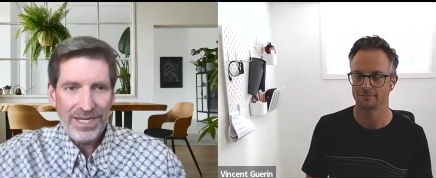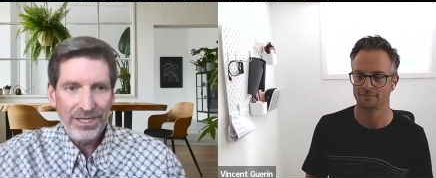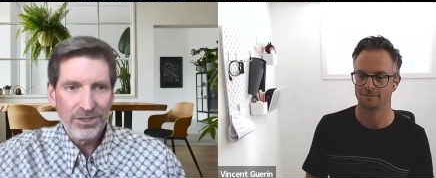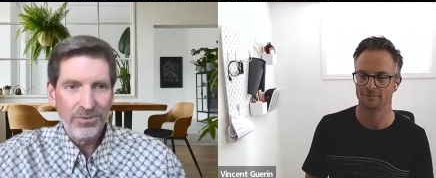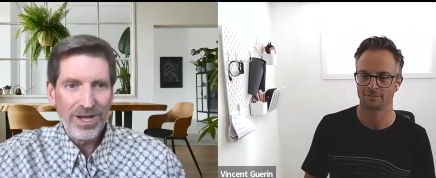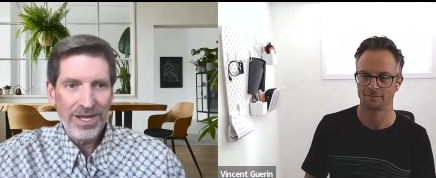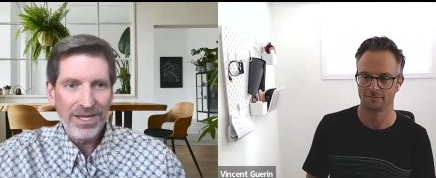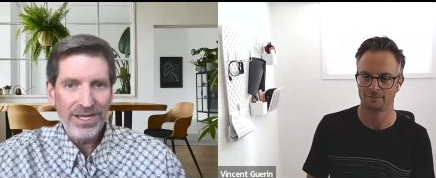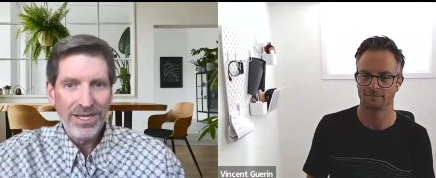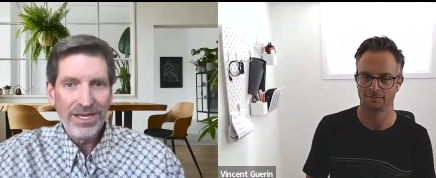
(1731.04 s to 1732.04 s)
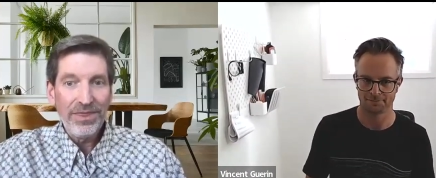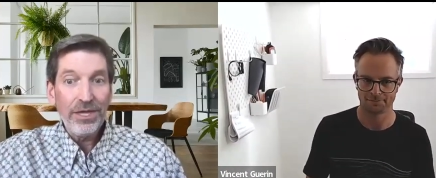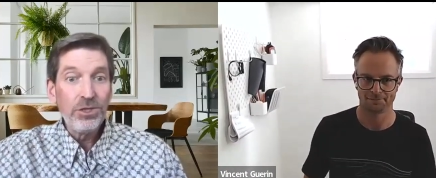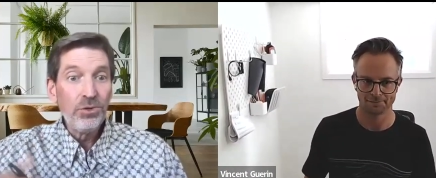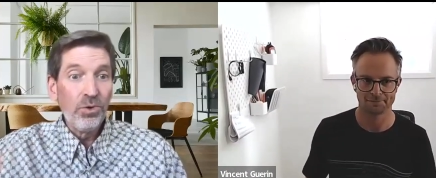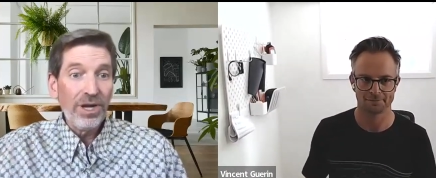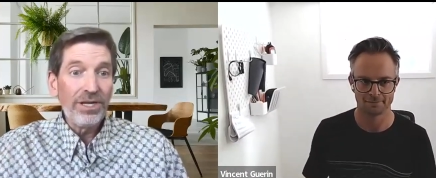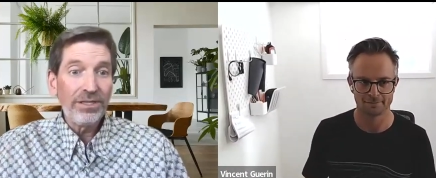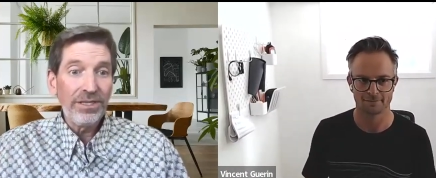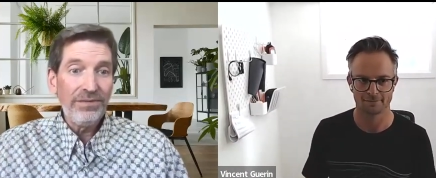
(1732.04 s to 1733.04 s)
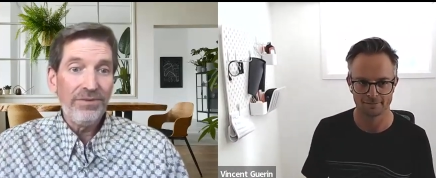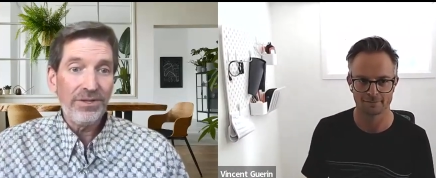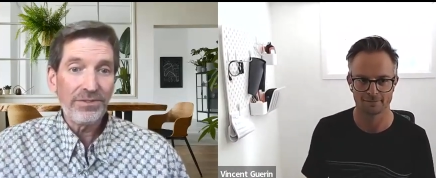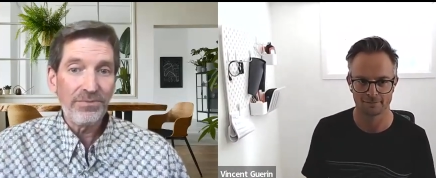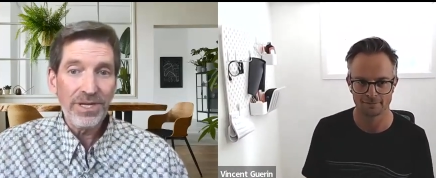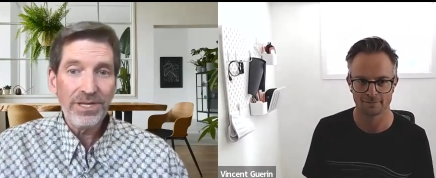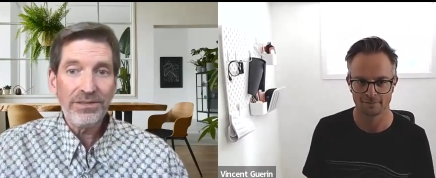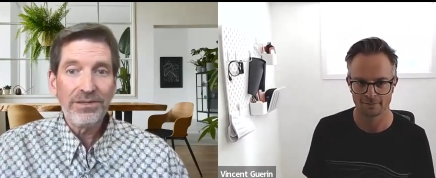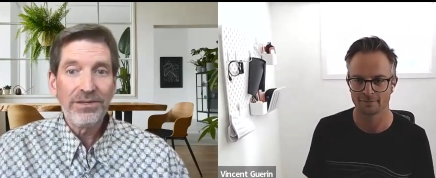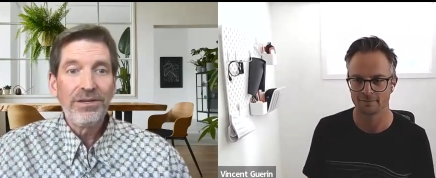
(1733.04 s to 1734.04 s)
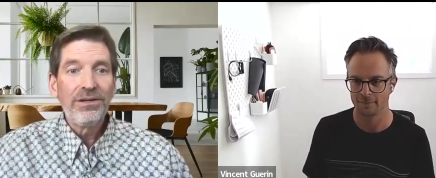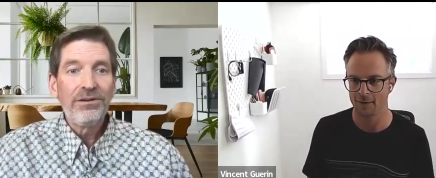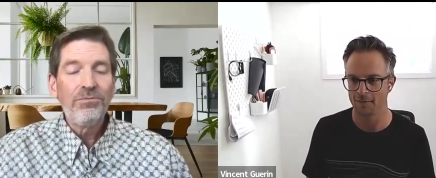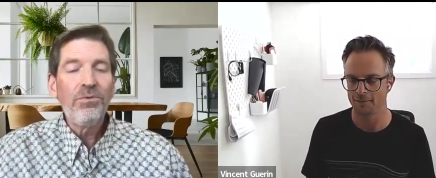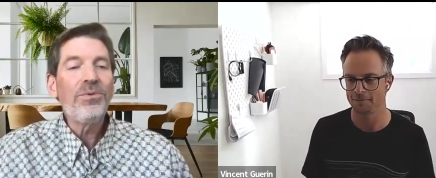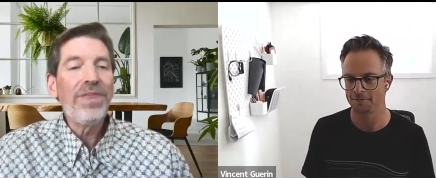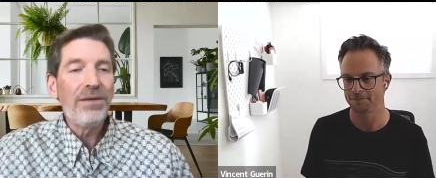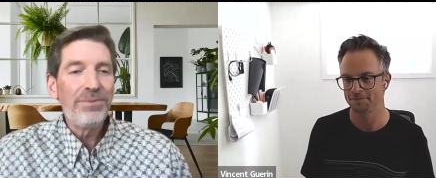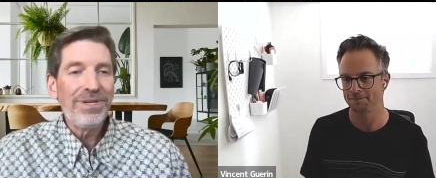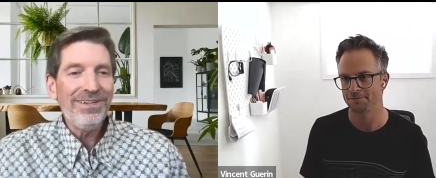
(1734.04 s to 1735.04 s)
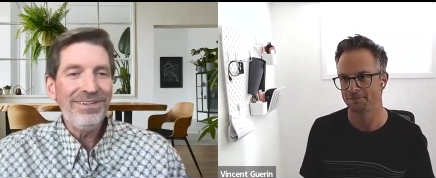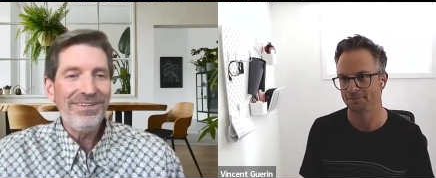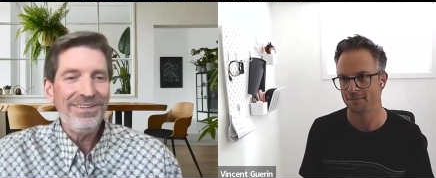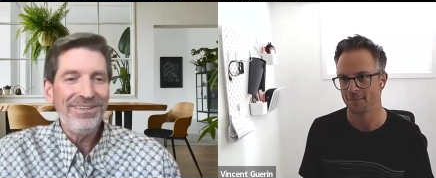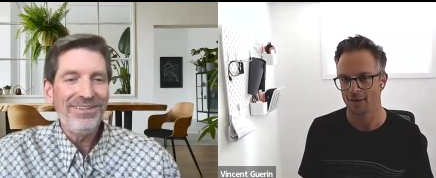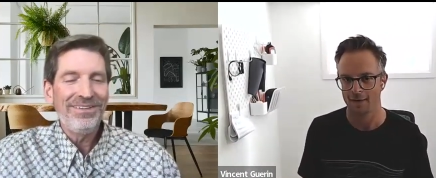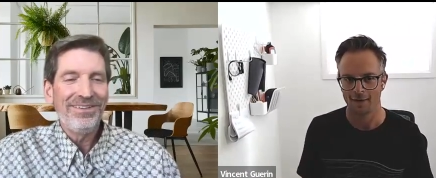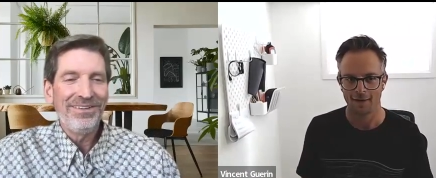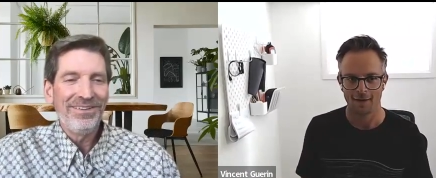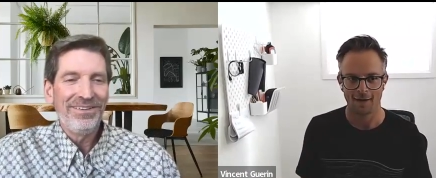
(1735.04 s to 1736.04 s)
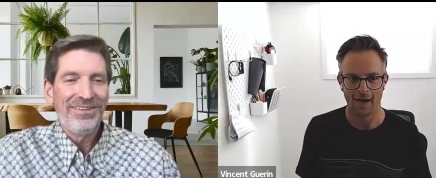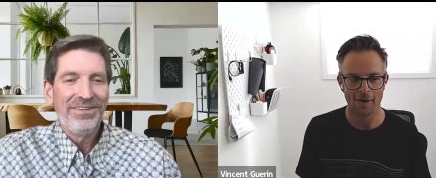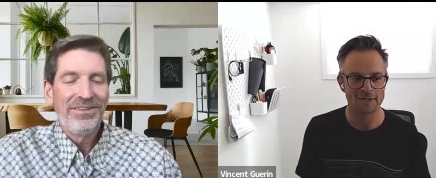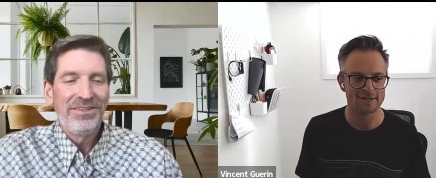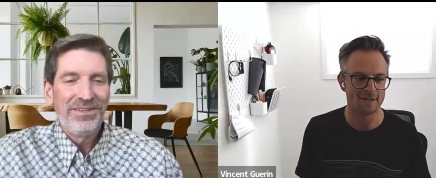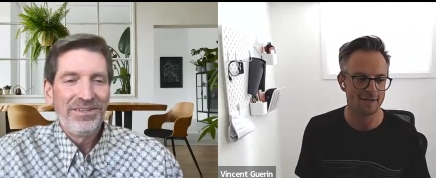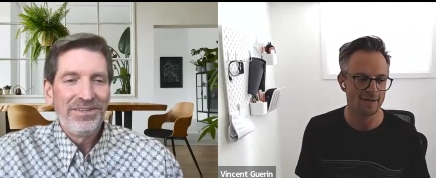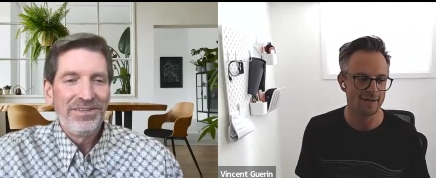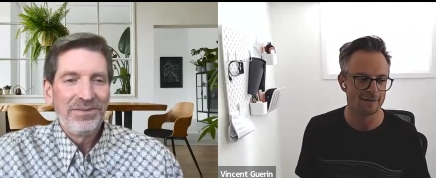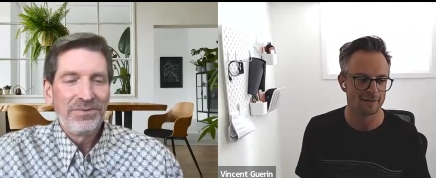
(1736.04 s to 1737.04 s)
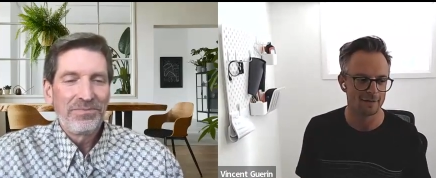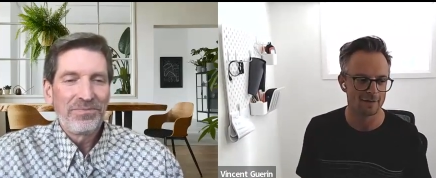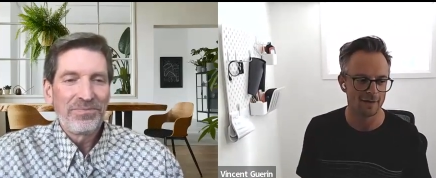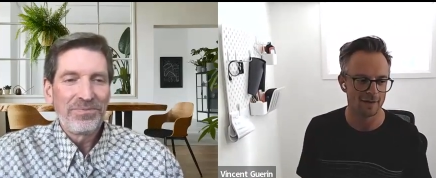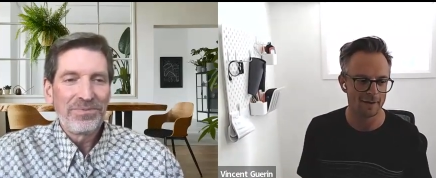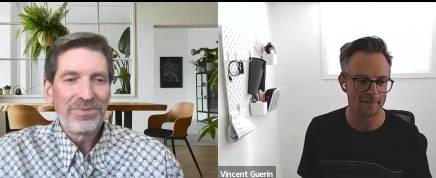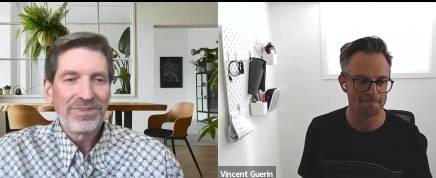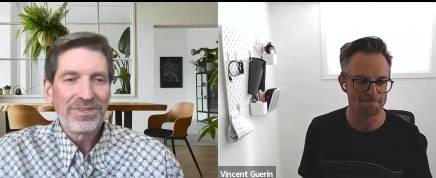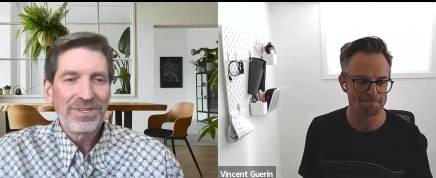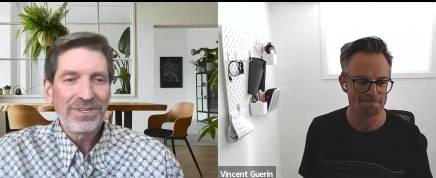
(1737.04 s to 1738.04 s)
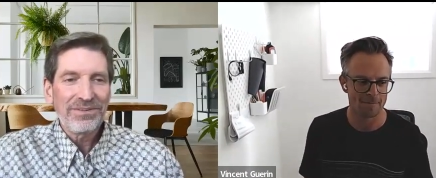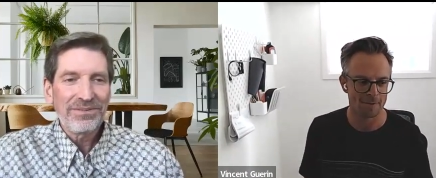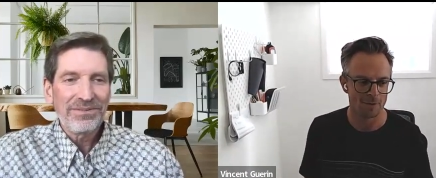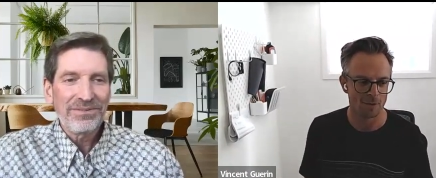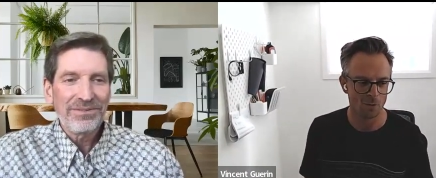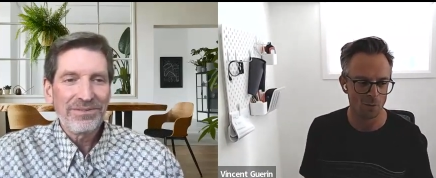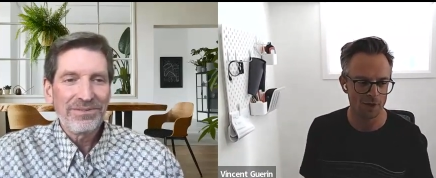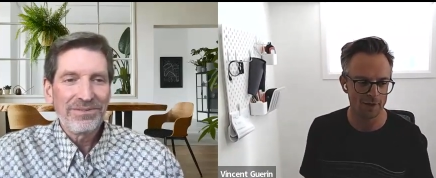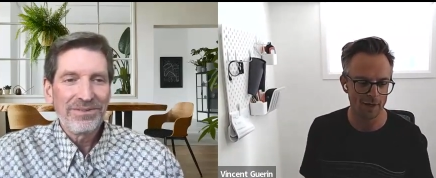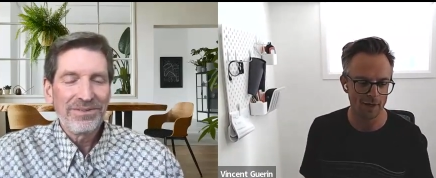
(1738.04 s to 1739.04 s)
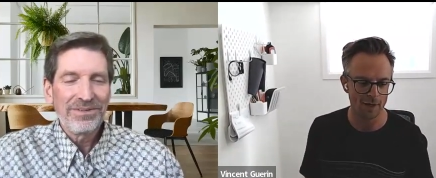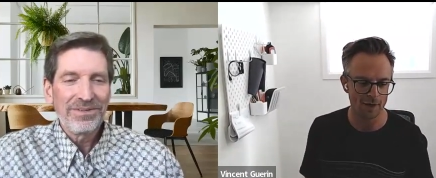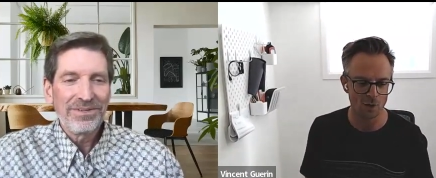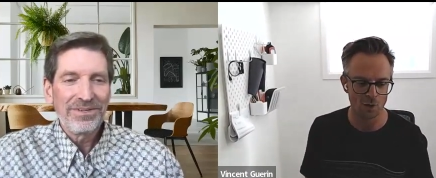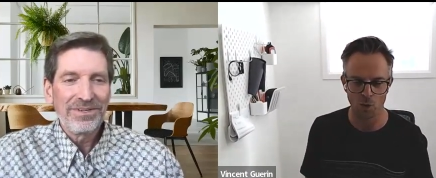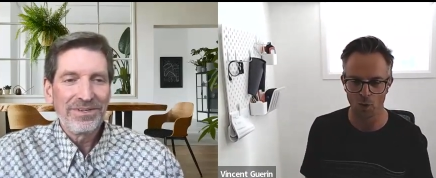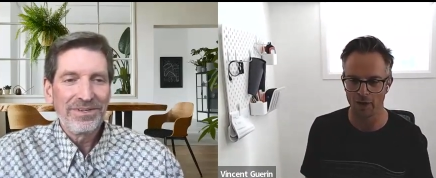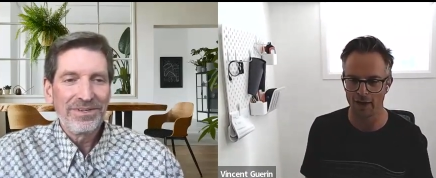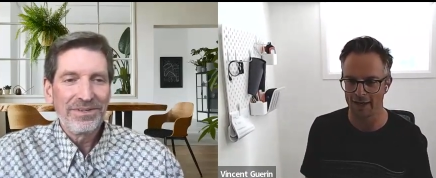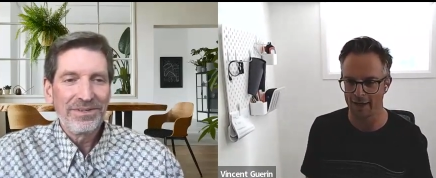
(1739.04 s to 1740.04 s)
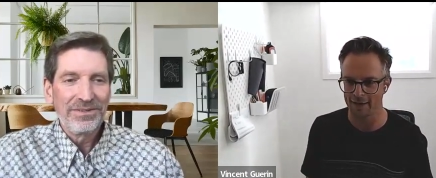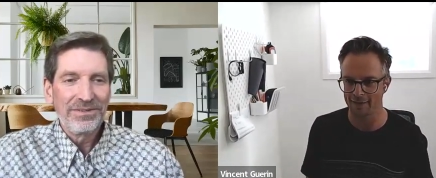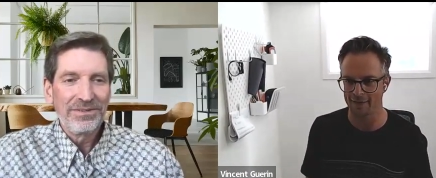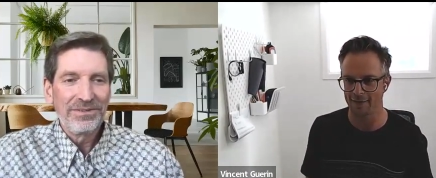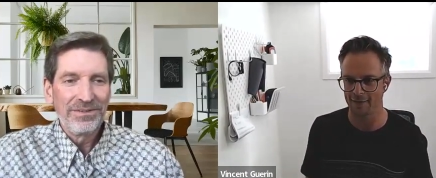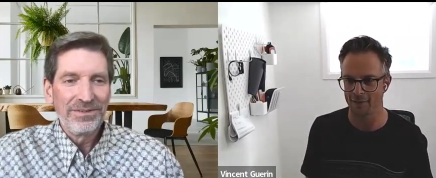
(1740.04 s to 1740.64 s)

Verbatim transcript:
Speaker 1: takeaway that you wanted to leave us with, what yep. would that be?
Speaker 2: I would say um, one of the quote I like to